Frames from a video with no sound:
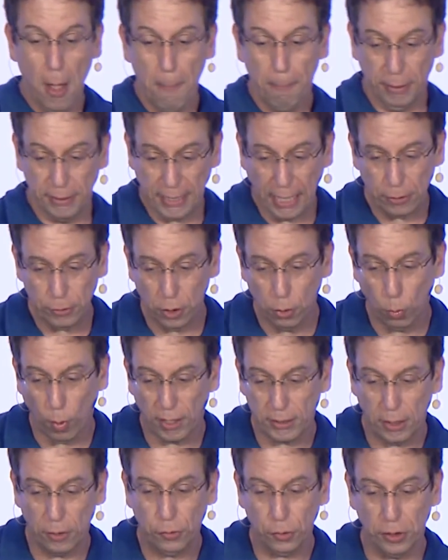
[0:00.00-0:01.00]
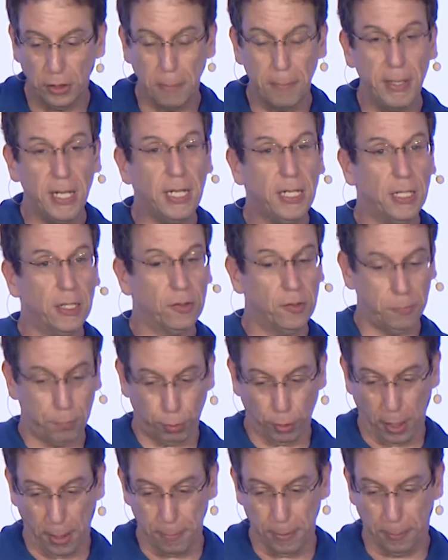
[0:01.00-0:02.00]
But now you run into an immediate
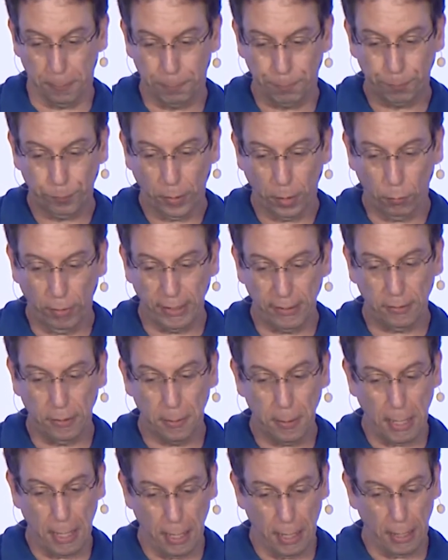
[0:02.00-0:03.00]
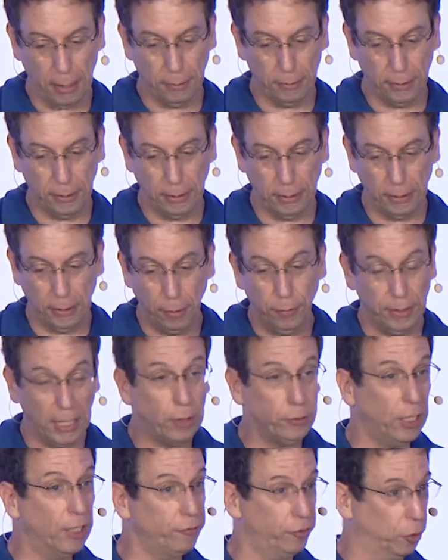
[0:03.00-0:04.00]
problem. Right? Now
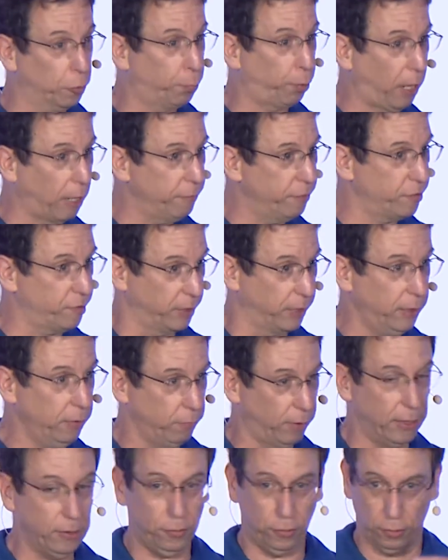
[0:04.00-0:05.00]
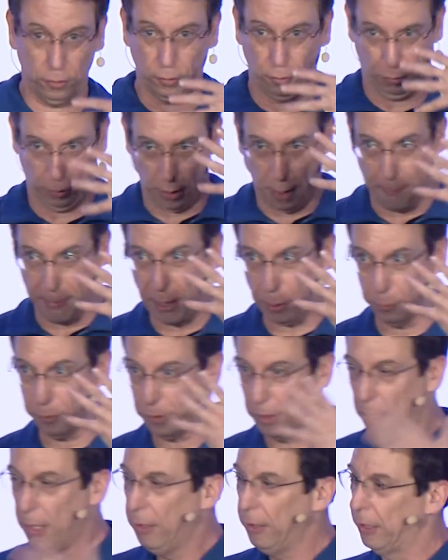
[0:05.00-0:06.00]
you have your privacy, right? The amount
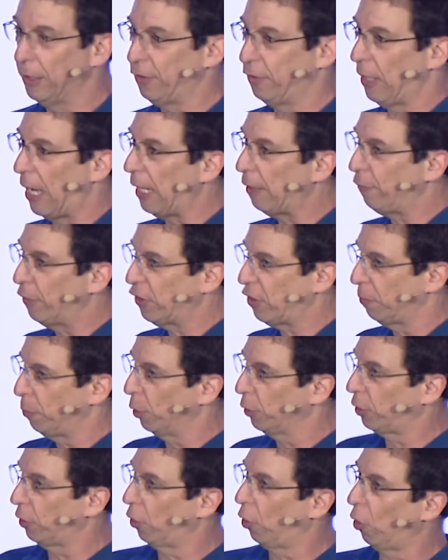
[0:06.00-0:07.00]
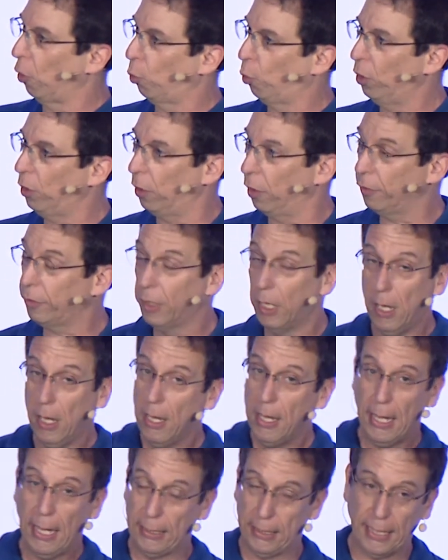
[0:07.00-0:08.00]
is not visible to the whole world.
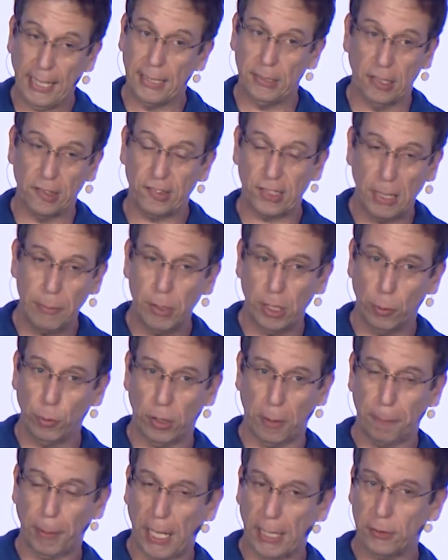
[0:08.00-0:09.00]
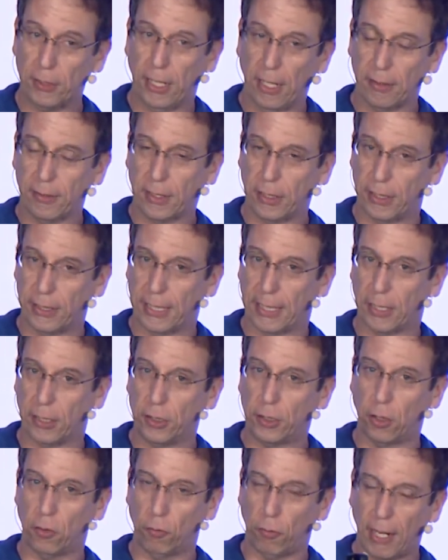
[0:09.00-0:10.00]
And again, the same thing would apply to healthcare data. You
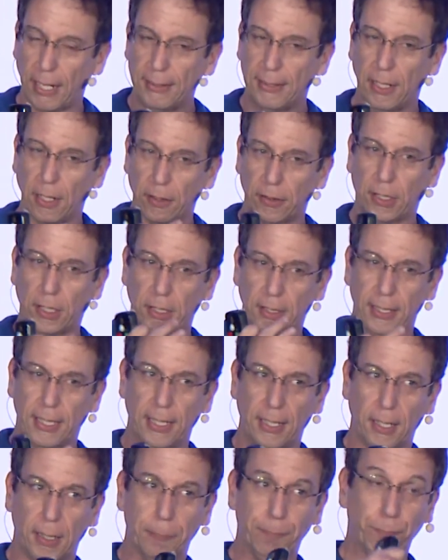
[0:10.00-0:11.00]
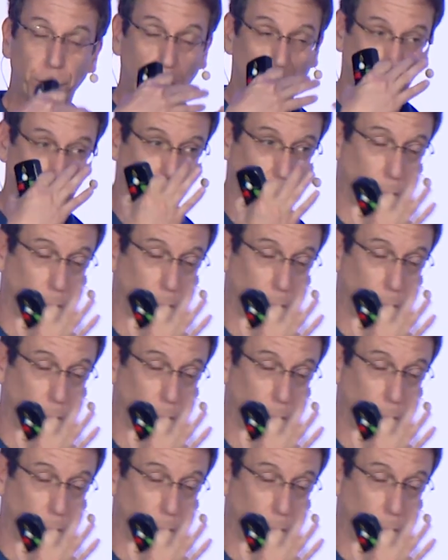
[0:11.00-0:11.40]
can write healthcare data to the